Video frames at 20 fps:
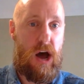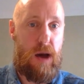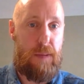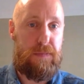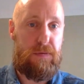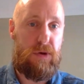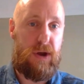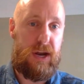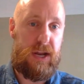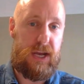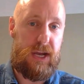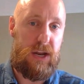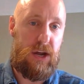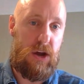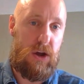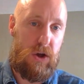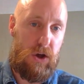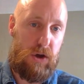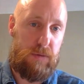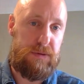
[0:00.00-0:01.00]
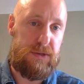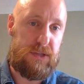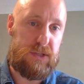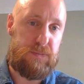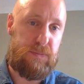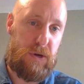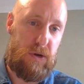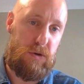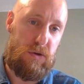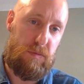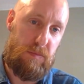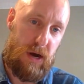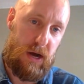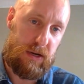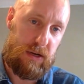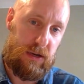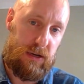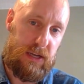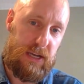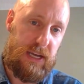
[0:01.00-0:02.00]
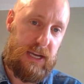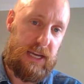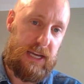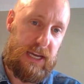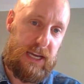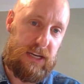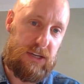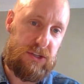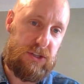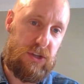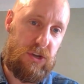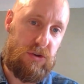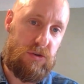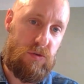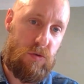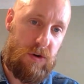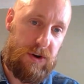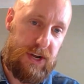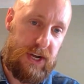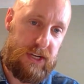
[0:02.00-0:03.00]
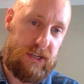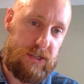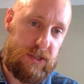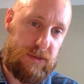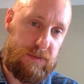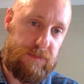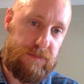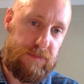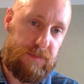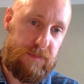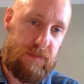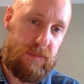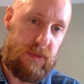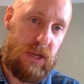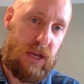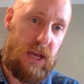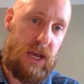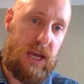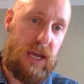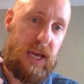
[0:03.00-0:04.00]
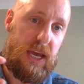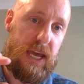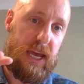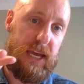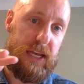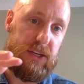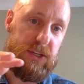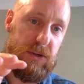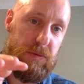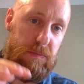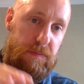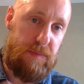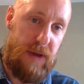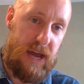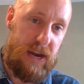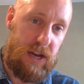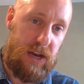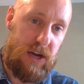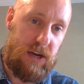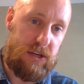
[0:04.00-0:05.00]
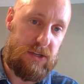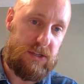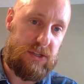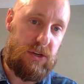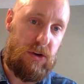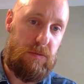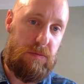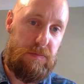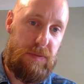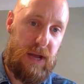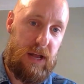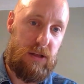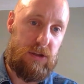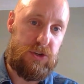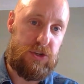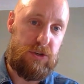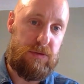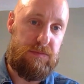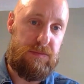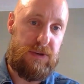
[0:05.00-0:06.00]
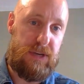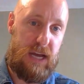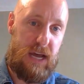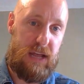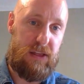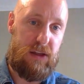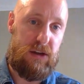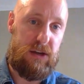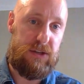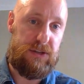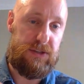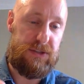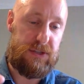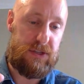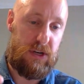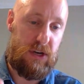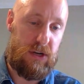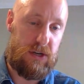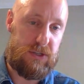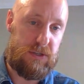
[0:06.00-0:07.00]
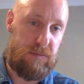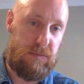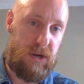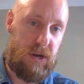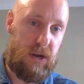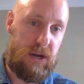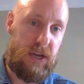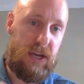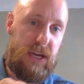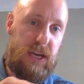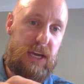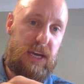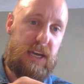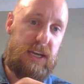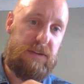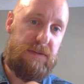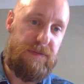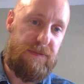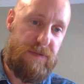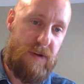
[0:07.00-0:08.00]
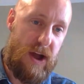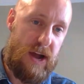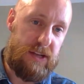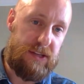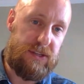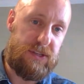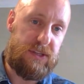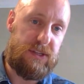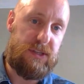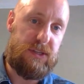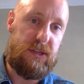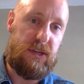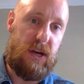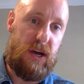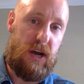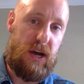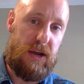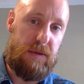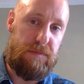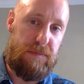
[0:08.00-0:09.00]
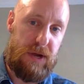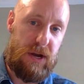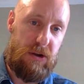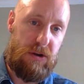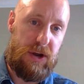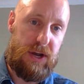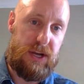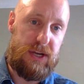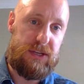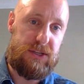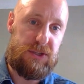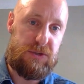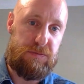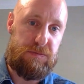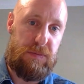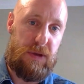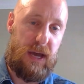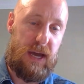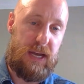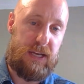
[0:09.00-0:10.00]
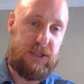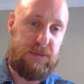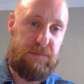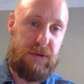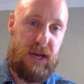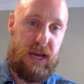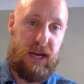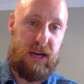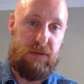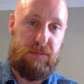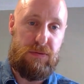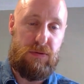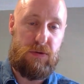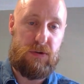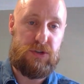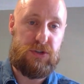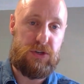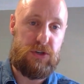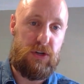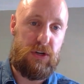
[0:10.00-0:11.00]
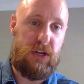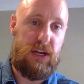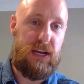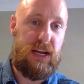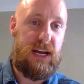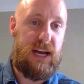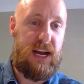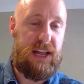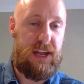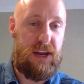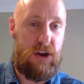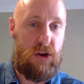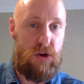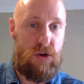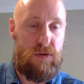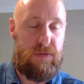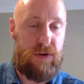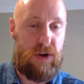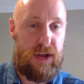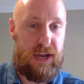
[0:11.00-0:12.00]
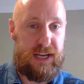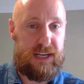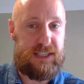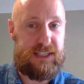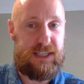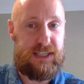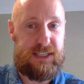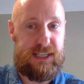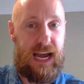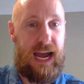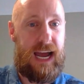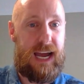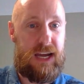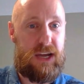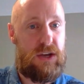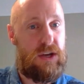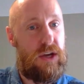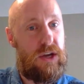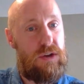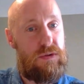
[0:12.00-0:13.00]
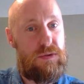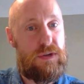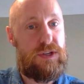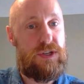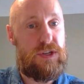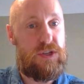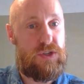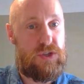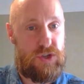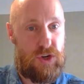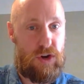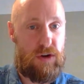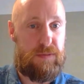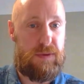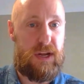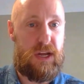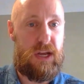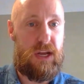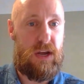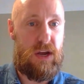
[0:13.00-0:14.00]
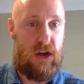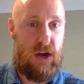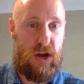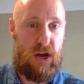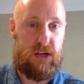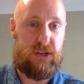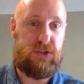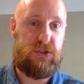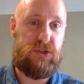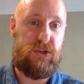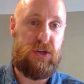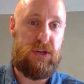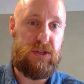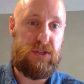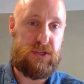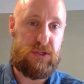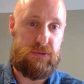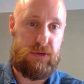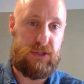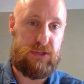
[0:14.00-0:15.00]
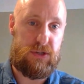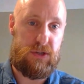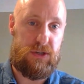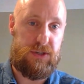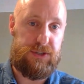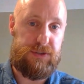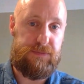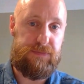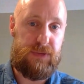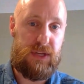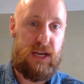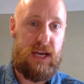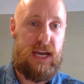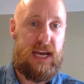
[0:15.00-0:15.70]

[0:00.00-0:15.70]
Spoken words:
operating in a hub and spoke model into the Nordics, into Benelux, so Belgium, Netherlands, Luxembourg, France, Iberia, Spain, and Portugal, and then over into DACH, which is Germany, Austria, Switzerland.